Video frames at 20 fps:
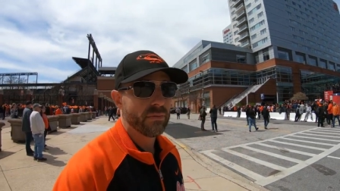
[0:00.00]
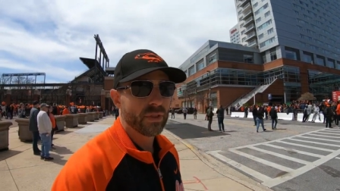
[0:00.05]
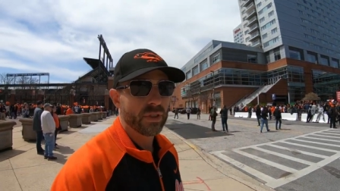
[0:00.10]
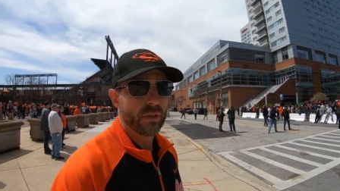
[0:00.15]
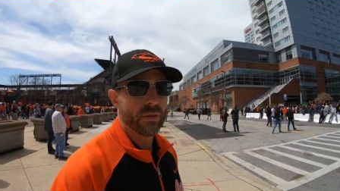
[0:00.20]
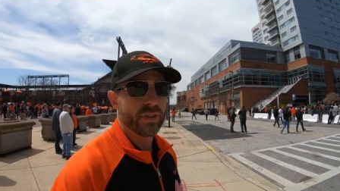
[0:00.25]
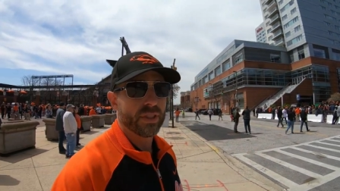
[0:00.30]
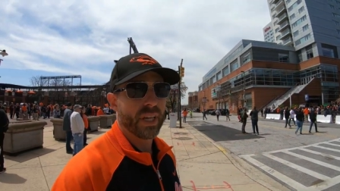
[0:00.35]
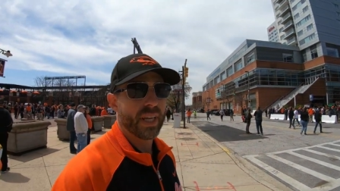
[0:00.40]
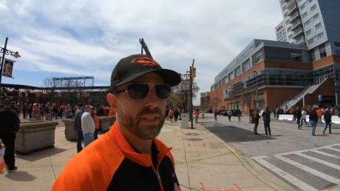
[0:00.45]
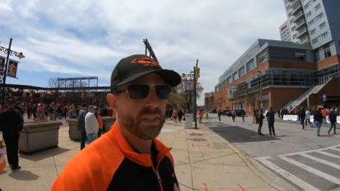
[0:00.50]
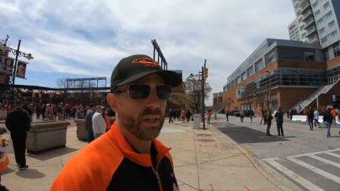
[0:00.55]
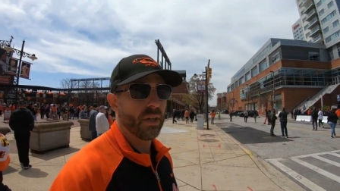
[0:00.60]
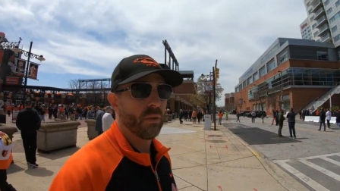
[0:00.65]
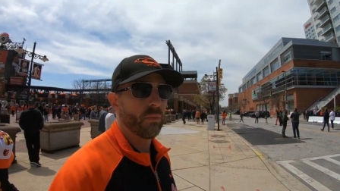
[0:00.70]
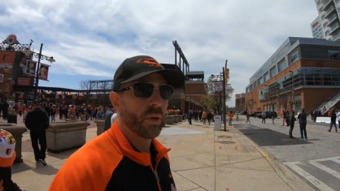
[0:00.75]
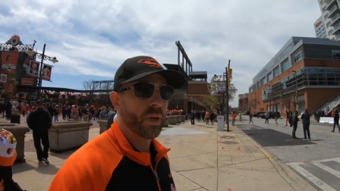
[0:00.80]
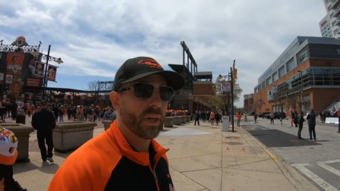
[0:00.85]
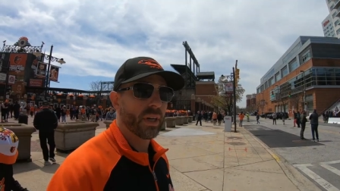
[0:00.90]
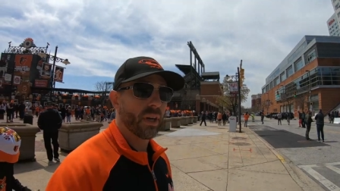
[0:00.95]
So stay
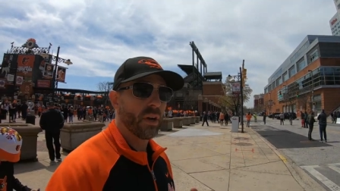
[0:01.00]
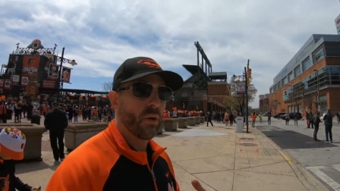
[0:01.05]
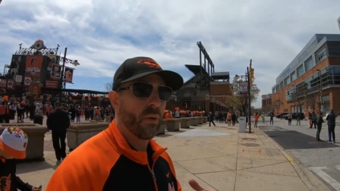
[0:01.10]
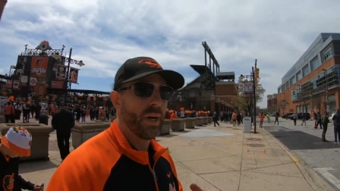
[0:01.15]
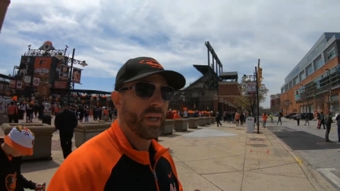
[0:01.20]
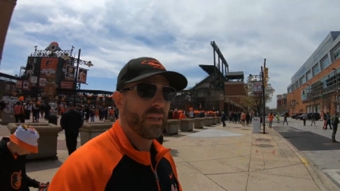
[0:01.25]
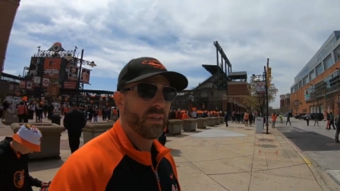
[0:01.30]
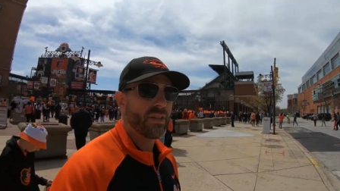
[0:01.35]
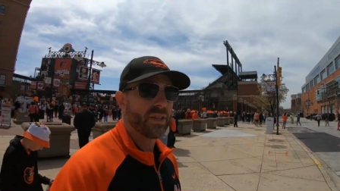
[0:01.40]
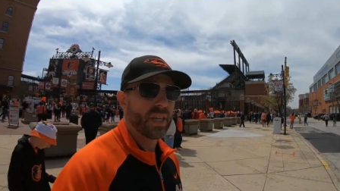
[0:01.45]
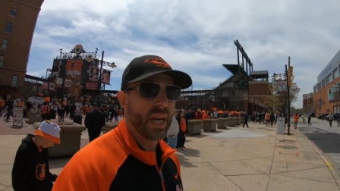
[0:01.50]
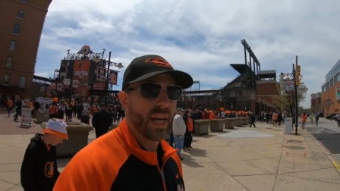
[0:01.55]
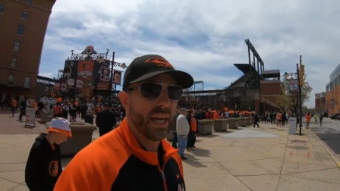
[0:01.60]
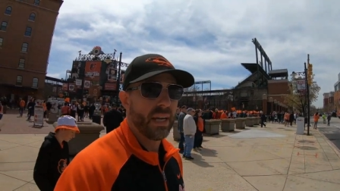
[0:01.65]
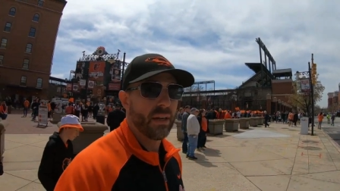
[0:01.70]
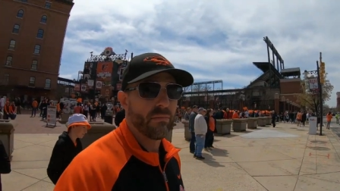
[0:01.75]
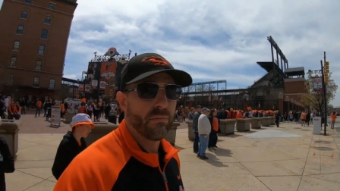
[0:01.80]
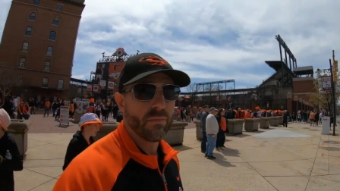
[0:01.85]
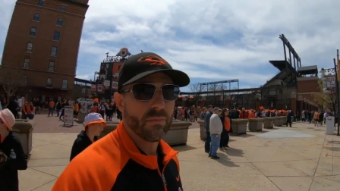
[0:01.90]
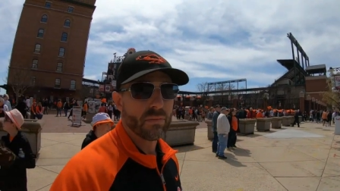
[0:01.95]
tuned, we're gonna go into the
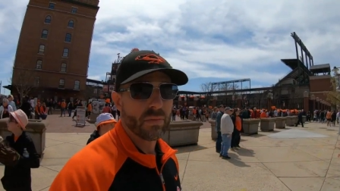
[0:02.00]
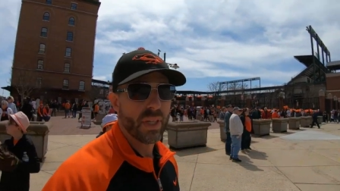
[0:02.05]
stadium